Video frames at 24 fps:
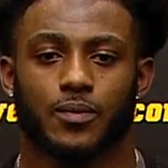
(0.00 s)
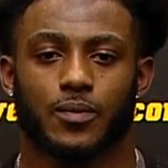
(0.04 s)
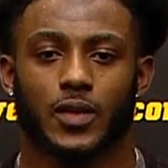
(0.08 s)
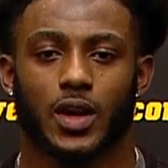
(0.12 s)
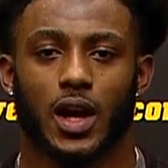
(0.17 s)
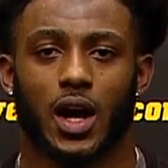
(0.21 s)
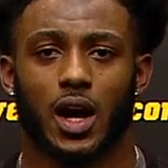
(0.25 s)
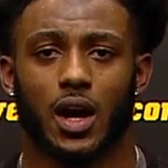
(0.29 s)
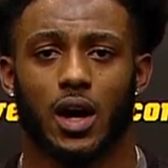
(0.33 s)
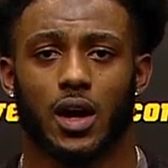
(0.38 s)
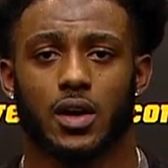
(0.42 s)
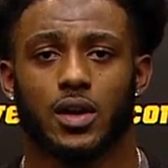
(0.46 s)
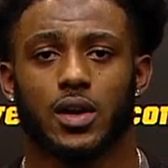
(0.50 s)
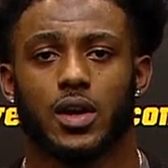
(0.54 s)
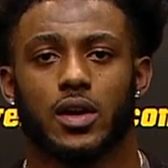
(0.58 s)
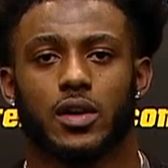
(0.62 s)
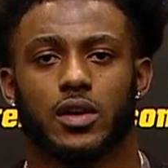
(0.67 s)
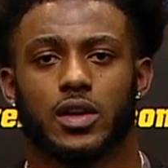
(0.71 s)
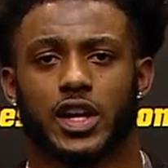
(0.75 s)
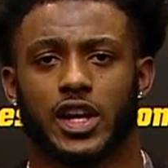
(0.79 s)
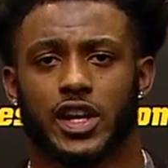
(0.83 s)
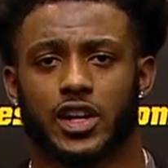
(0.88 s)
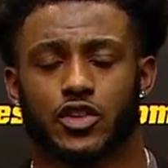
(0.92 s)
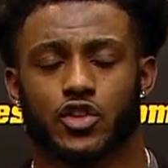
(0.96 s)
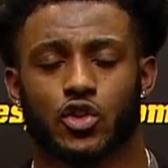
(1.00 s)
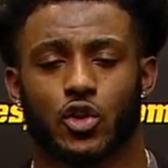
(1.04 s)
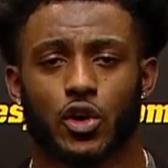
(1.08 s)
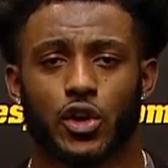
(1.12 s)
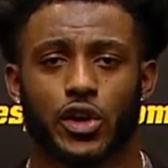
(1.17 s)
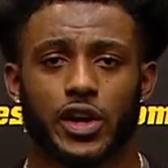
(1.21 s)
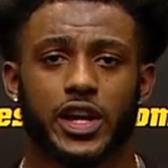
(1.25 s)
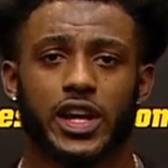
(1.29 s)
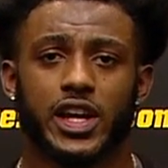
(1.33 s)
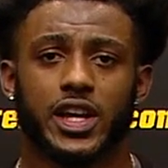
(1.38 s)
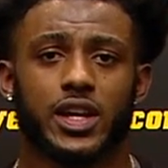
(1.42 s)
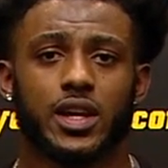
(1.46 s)
Yeah,
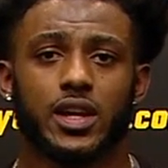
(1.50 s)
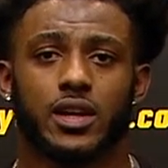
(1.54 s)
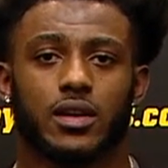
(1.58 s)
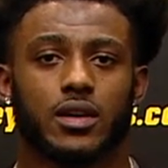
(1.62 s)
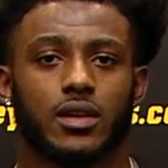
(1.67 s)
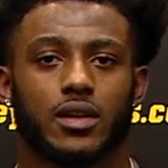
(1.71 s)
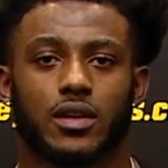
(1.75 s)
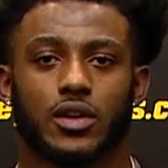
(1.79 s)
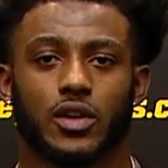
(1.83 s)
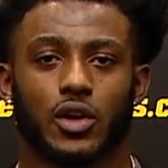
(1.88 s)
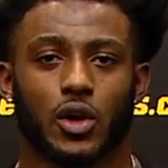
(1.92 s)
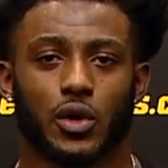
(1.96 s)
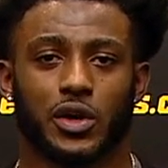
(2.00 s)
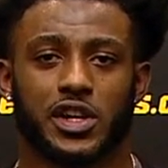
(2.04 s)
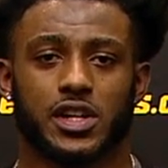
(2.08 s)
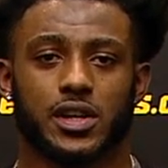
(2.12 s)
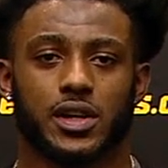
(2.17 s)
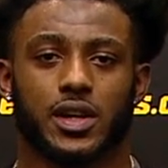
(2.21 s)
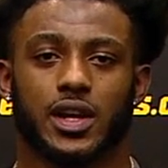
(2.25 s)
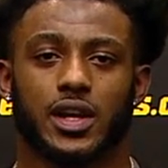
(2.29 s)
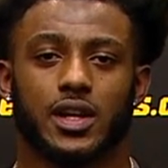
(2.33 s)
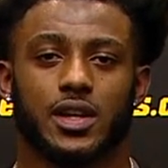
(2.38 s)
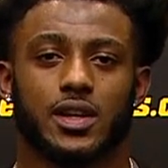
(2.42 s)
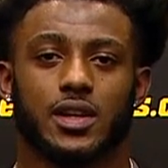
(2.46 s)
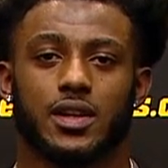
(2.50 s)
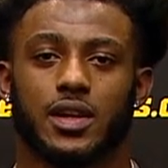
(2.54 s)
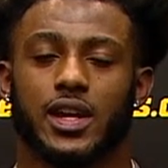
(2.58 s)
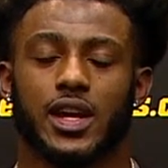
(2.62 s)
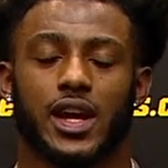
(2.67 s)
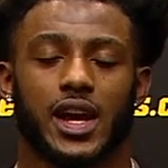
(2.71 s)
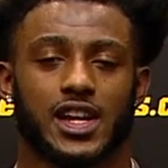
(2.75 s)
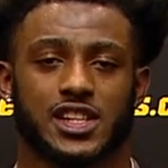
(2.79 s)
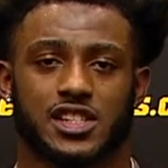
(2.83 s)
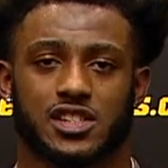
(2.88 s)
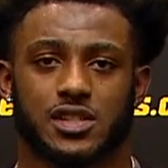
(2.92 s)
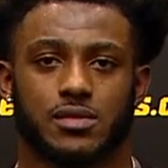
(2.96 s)
Torrey, he
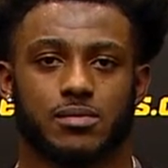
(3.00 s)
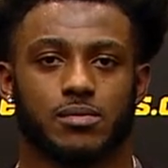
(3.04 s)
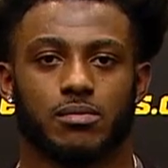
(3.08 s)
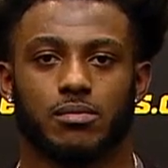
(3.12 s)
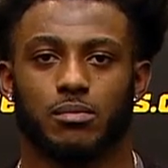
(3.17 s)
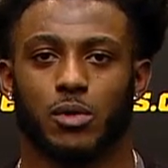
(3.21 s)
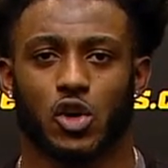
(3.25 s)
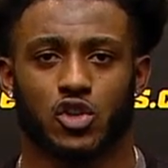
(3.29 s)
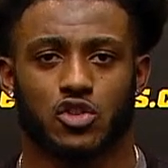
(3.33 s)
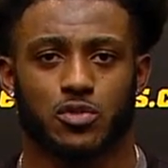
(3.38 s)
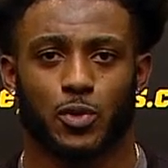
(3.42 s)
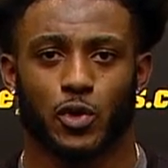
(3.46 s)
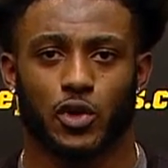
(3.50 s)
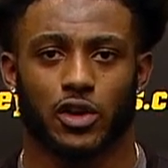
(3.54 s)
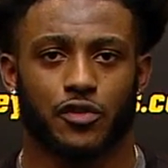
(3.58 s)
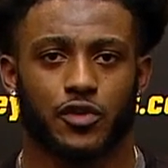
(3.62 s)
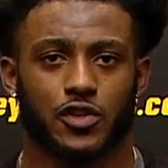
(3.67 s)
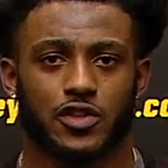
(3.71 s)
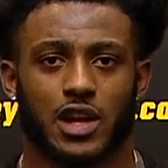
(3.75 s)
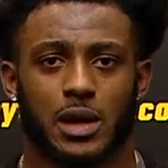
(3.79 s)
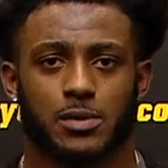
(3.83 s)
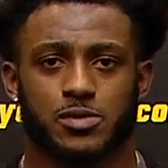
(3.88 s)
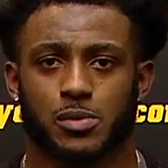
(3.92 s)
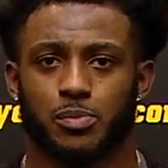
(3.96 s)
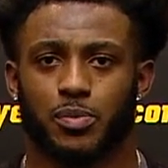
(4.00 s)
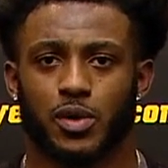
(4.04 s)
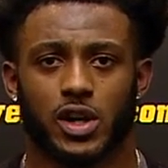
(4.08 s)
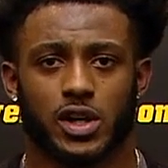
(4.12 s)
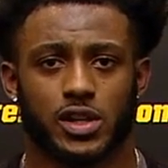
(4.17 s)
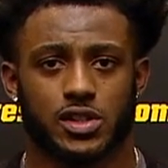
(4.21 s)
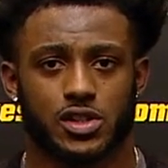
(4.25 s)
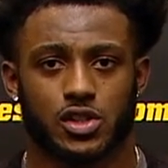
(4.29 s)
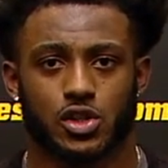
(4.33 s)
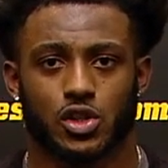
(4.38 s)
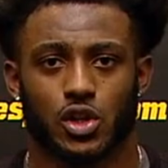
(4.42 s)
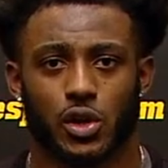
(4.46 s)
has multiple different types of
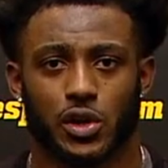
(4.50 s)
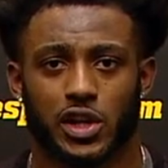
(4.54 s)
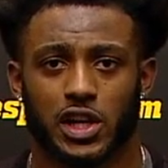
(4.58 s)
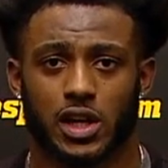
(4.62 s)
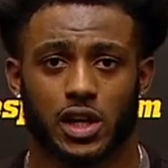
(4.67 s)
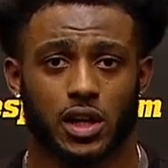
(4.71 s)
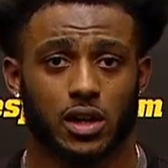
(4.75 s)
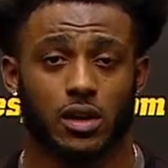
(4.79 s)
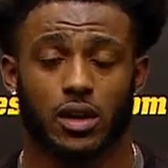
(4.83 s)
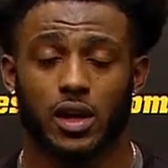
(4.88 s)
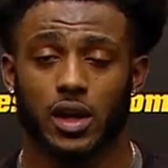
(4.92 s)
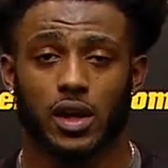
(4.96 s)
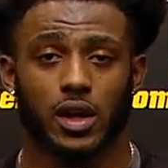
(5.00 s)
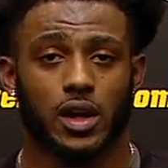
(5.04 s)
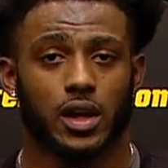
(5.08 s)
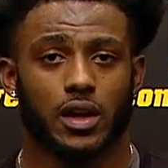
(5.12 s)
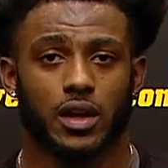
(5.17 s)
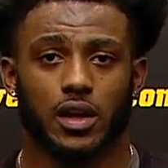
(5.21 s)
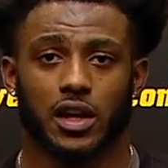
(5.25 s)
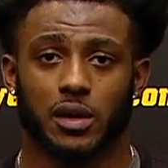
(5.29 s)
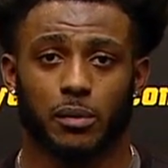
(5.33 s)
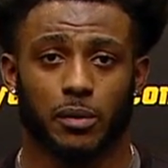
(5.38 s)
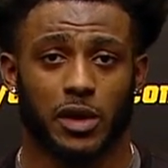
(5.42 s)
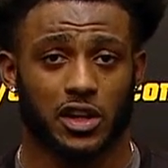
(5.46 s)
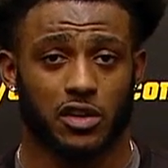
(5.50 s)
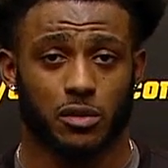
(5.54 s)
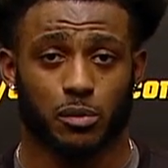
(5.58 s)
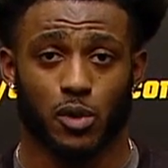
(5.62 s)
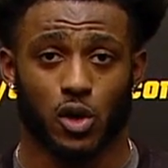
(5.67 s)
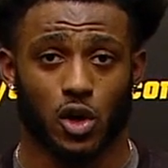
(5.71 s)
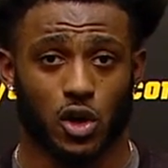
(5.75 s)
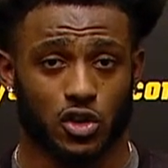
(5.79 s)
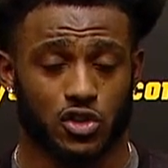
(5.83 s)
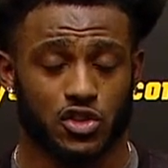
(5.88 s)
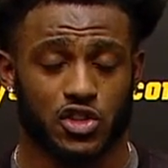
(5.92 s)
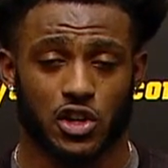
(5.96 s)
punts. You know, he can make the
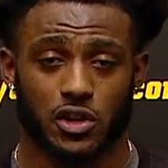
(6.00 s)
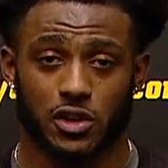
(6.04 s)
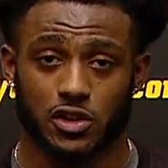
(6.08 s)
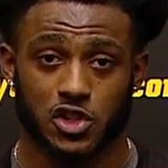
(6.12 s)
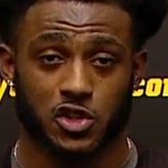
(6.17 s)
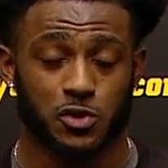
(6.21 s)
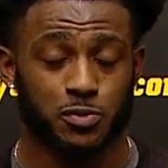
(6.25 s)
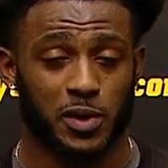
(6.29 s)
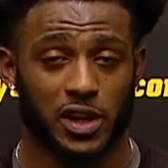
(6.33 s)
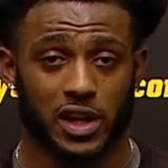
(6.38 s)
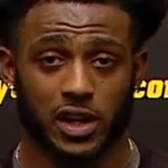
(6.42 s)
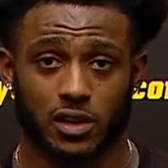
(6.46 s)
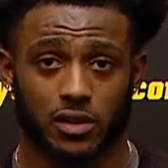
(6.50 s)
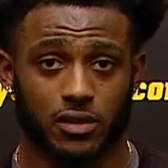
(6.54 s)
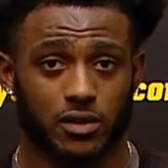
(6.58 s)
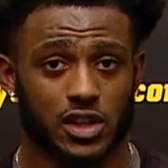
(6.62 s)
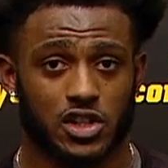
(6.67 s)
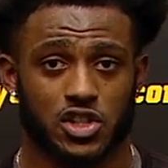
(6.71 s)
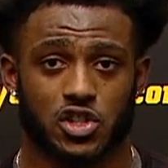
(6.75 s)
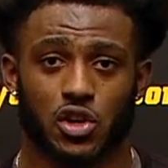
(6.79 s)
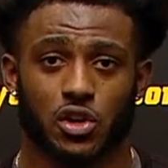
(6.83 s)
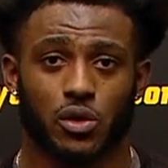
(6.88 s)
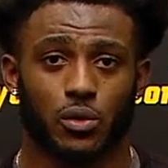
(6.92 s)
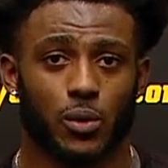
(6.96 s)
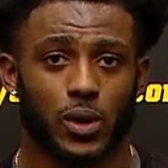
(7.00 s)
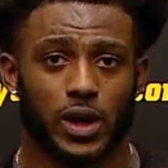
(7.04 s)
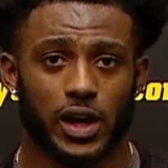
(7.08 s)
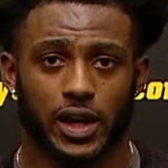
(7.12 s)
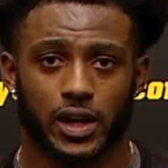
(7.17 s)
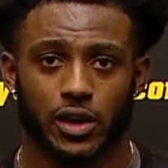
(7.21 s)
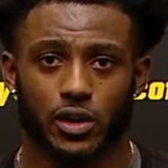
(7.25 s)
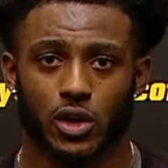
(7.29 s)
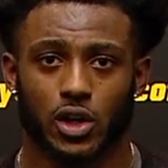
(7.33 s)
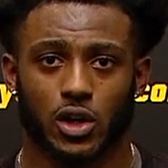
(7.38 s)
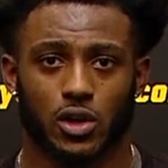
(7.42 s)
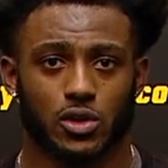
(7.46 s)
ball spin a certain way,
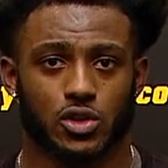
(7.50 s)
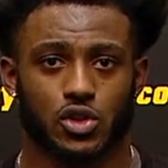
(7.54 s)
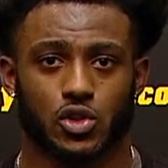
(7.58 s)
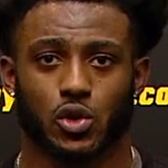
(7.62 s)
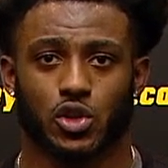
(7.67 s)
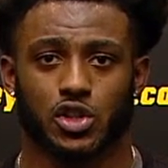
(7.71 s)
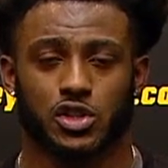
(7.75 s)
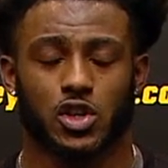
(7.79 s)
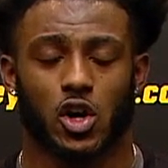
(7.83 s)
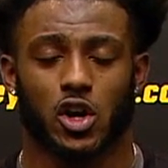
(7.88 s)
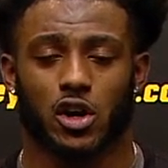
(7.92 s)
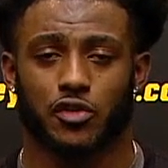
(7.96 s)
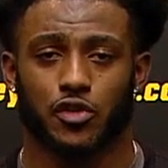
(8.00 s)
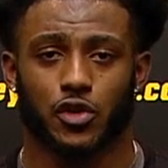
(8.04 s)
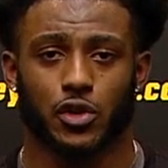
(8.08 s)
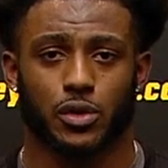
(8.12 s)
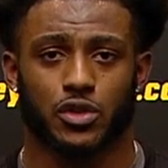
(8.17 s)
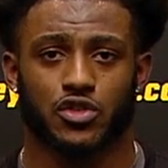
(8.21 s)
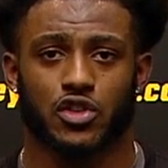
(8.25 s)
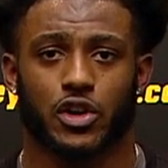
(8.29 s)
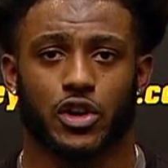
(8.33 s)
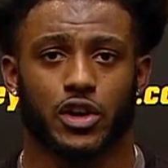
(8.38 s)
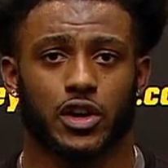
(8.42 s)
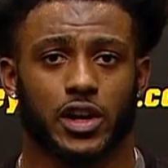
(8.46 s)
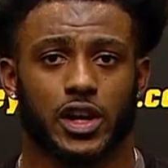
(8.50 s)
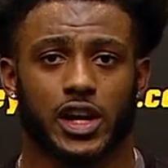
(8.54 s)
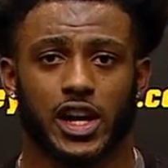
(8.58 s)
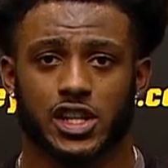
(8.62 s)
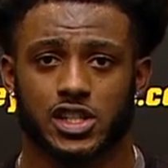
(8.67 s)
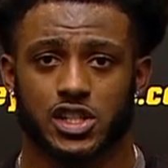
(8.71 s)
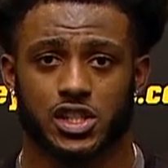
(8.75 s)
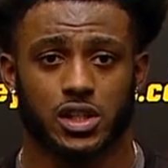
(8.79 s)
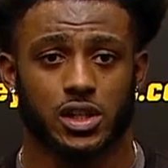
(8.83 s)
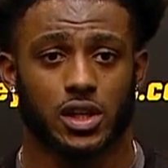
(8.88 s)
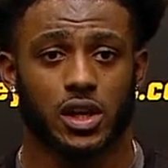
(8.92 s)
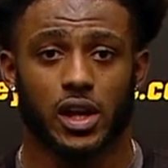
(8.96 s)
you know, so it's harder for the returner to
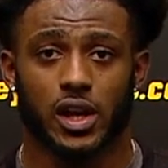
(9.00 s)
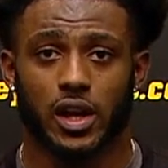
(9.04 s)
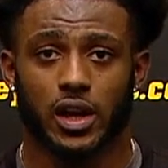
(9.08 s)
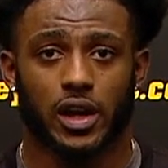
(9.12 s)
catch it.